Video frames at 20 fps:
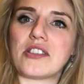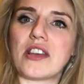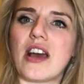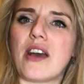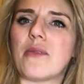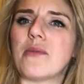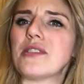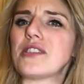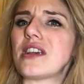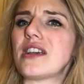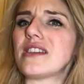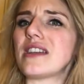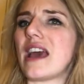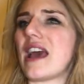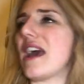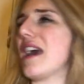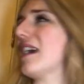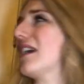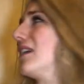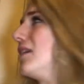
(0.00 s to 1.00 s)
I wish I had a
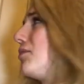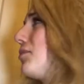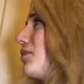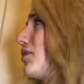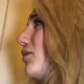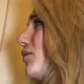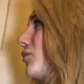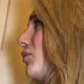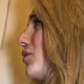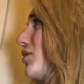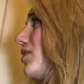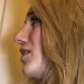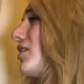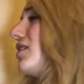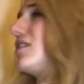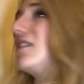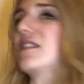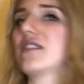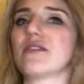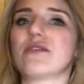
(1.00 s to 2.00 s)
hair clip
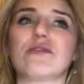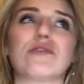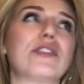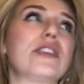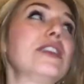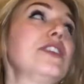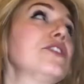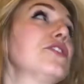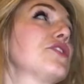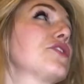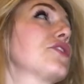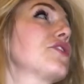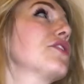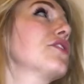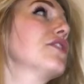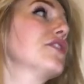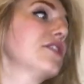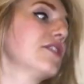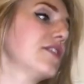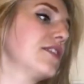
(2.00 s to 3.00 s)
within reach,
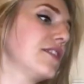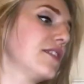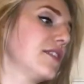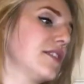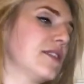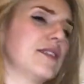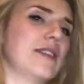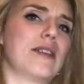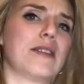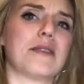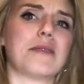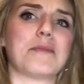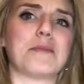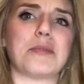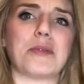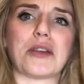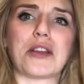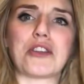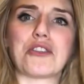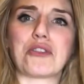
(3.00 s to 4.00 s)

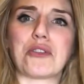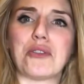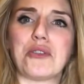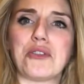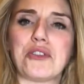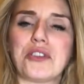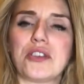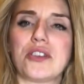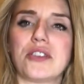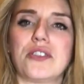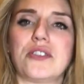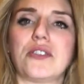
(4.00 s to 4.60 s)
but I don't.